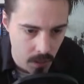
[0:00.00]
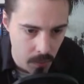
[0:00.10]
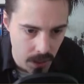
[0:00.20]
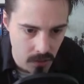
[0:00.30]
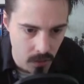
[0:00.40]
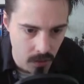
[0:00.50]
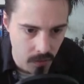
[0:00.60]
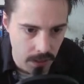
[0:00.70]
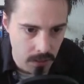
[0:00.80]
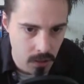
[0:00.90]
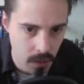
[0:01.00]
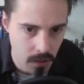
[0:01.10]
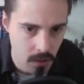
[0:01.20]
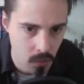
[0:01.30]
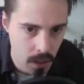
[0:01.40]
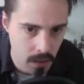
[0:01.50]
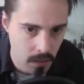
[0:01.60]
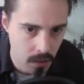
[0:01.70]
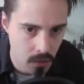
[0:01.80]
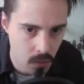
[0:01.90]
But it's doing very little to us as well,
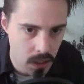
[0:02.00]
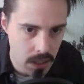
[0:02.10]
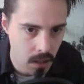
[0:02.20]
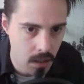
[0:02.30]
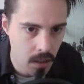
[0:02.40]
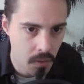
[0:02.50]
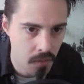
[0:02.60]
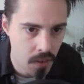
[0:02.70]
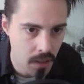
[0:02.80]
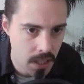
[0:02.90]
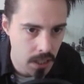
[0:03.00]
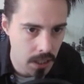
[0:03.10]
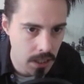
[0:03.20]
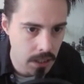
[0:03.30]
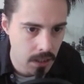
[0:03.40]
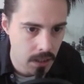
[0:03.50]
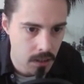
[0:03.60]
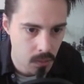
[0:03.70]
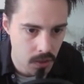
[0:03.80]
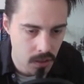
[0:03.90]
because we are very tanky.
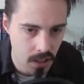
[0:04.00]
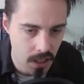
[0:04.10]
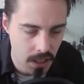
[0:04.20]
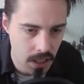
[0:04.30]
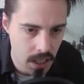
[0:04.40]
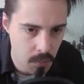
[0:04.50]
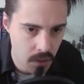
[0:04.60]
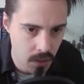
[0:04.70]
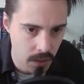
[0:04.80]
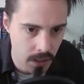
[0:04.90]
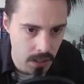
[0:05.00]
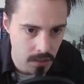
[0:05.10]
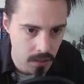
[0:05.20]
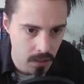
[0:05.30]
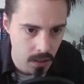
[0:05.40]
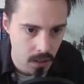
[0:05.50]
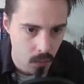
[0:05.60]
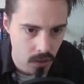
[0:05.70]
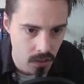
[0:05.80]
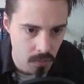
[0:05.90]
So we're just going to keep doing this.
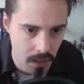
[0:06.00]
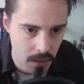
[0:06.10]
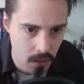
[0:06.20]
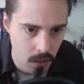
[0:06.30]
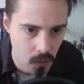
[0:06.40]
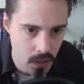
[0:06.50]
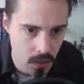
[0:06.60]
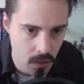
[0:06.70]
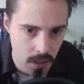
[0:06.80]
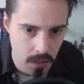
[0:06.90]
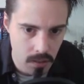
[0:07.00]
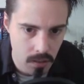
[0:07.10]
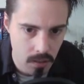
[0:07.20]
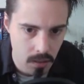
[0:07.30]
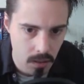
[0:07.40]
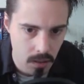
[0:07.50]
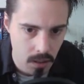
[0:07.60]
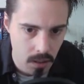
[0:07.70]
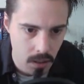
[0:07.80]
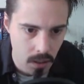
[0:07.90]
What does its Metal Claw do to us?
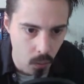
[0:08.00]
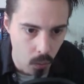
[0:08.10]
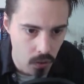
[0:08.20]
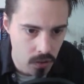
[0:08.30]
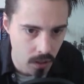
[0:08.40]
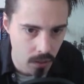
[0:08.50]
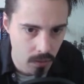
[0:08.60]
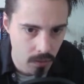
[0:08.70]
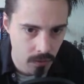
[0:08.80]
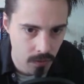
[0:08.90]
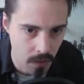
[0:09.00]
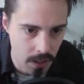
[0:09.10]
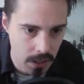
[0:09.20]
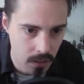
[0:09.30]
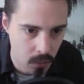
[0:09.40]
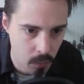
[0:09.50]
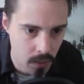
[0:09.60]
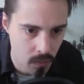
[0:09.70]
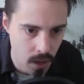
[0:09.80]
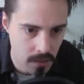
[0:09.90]
Also, very little, but
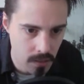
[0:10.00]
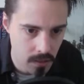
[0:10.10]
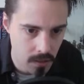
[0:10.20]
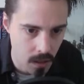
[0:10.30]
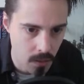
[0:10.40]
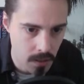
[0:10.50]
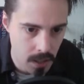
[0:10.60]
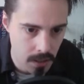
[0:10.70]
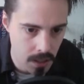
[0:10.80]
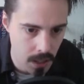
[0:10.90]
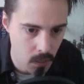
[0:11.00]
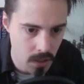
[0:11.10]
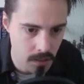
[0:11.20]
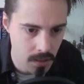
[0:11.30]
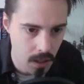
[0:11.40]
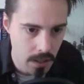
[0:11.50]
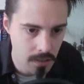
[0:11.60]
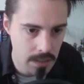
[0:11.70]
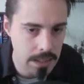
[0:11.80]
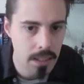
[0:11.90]
it raises its own attack stat, which is
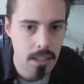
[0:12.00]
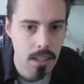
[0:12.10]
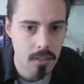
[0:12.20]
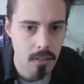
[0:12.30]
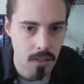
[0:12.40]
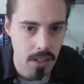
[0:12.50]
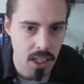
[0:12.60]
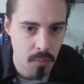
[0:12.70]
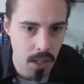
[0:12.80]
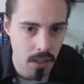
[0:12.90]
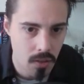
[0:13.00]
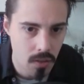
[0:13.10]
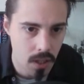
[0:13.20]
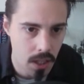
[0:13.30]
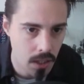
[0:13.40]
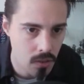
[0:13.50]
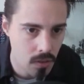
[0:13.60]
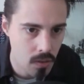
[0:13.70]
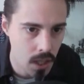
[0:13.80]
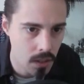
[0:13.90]
nasty, because it's going to keep getting stronger and
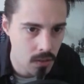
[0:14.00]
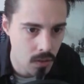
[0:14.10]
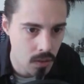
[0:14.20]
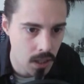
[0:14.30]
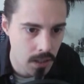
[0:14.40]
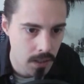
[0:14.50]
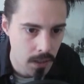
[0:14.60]
stronger and stronger.